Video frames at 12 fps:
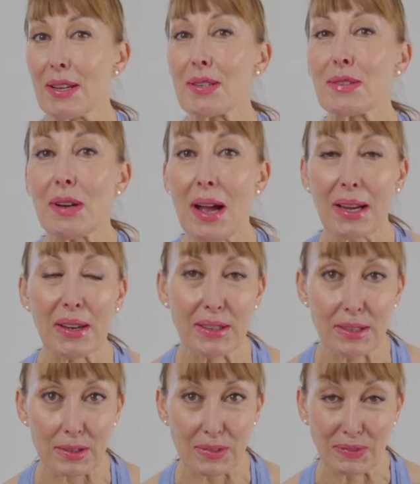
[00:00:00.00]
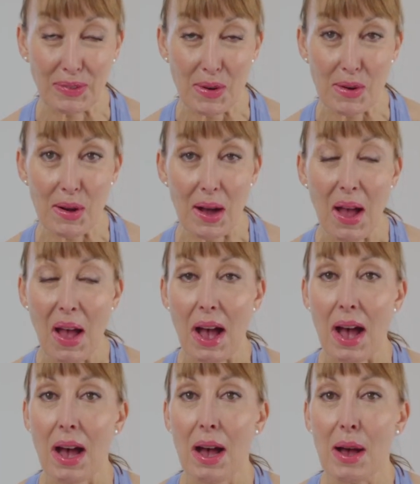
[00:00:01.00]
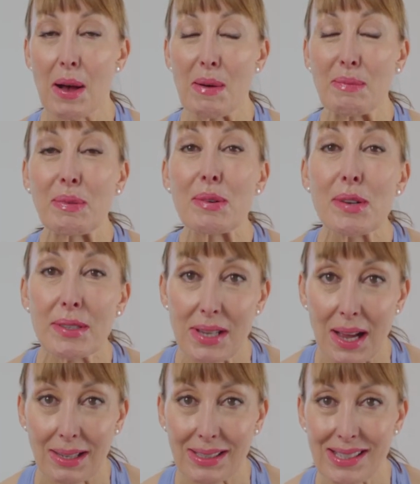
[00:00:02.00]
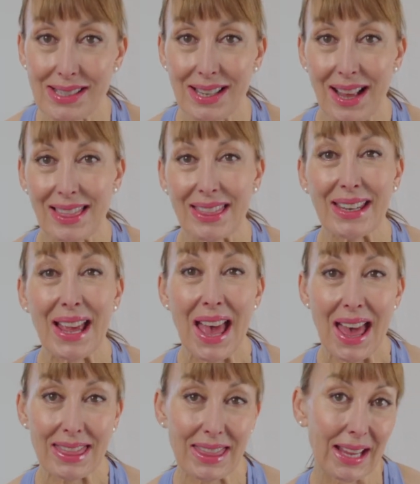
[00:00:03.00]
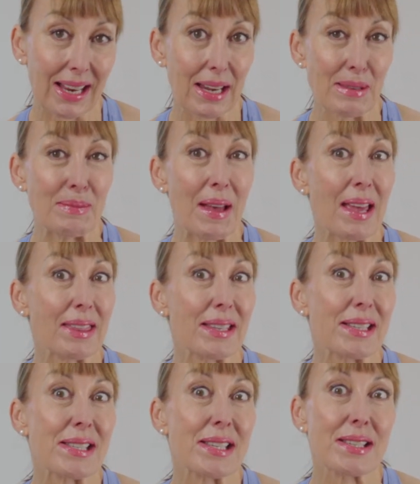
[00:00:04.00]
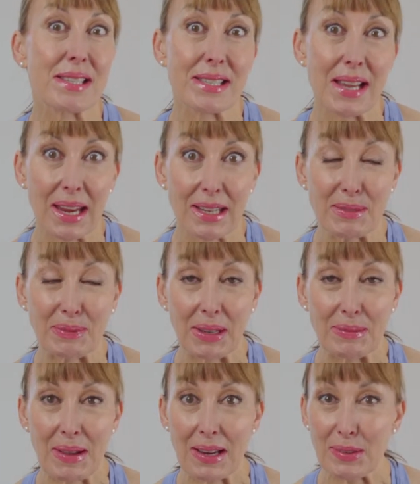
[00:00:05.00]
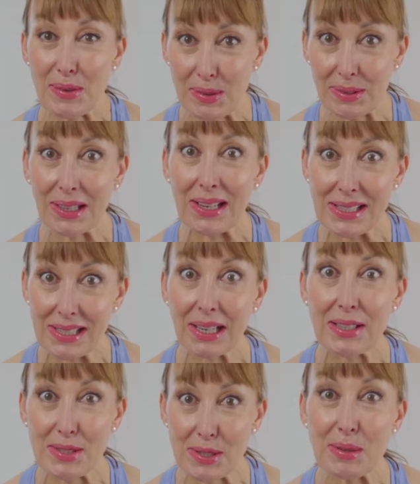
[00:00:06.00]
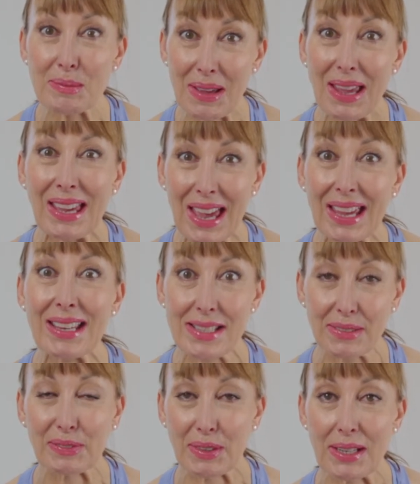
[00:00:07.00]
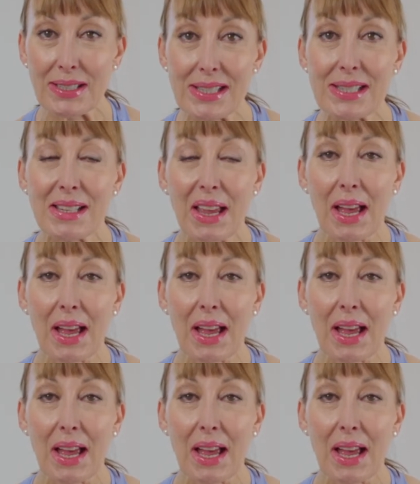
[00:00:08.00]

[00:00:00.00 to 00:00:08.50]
Try and look for products that are ethically made, that are sustainably made. All these things do make a difference.